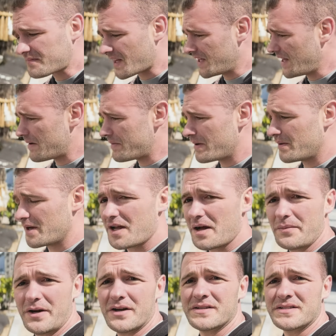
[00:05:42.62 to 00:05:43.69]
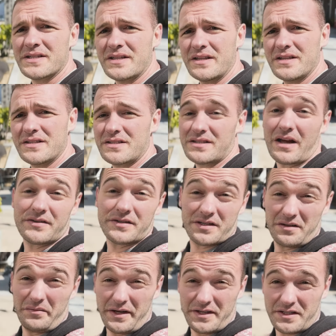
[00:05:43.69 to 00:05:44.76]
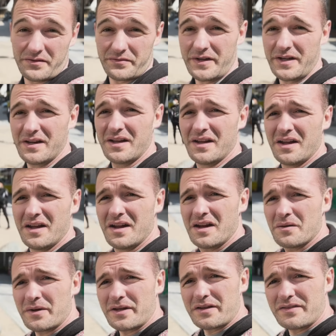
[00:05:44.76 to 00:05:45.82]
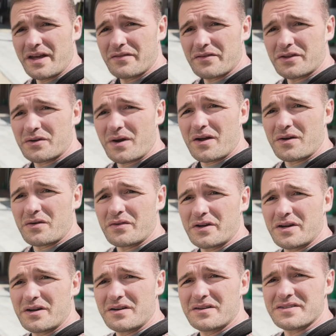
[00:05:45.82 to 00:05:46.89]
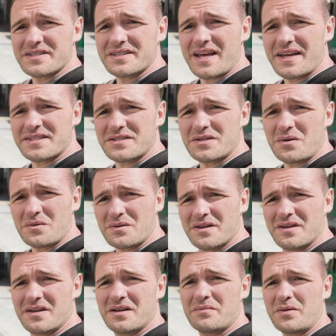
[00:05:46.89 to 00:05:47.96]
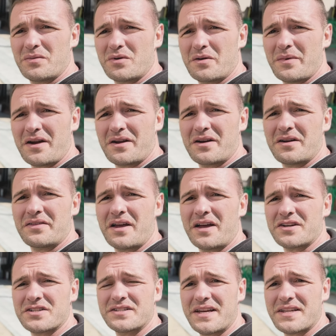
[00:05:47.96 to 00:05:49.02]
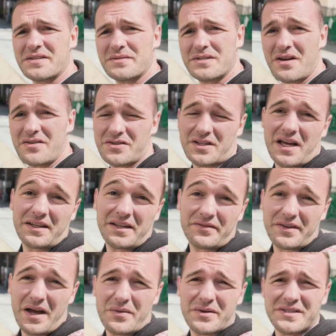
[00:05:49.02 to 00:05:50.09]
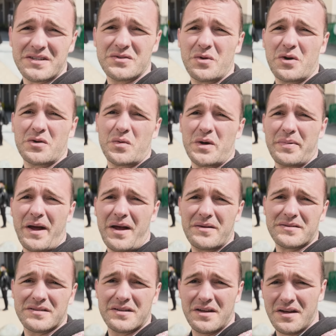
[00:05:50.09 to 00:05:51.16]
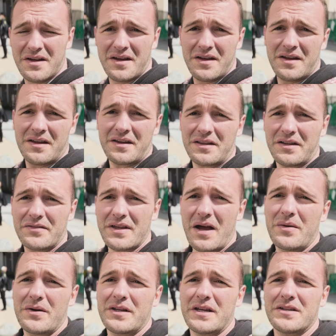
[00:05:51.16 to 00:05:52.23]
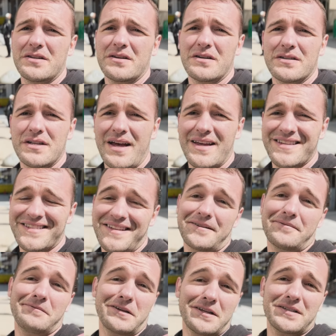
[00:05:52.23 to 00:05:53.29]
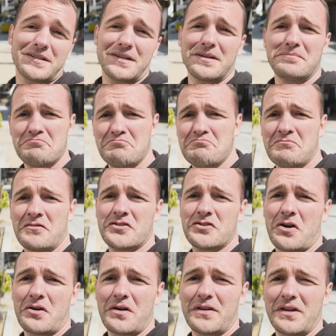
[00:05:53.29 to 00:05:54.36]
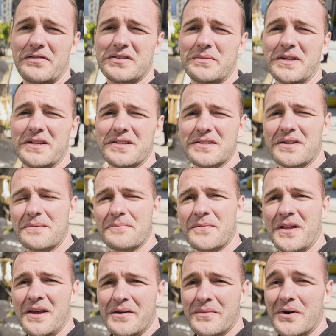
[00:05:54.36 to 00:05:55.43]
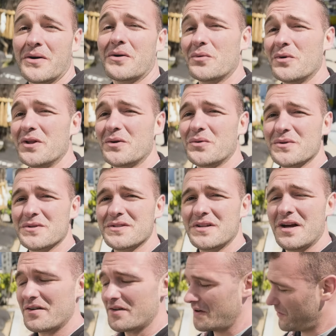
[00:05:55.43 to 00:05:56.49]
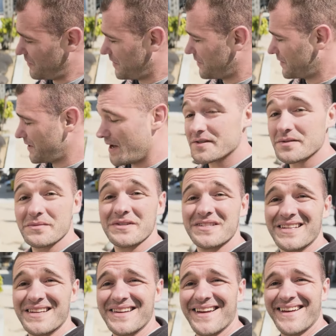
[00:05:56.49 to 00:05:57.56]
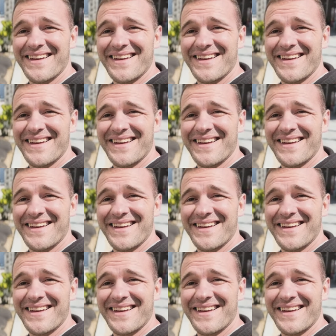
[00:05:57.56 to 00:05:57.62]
A lot of people like come here and see these because it's an amazing feat. They even have on the ground over here, it's a test stone. People come out here and they actually test themselves. You're allowed to lift that one. It's like 220 pounds. You lift that one and get to your chest, then you can see strong enough to lift some of these, you know? Right, really cool stuff, really awesome to see.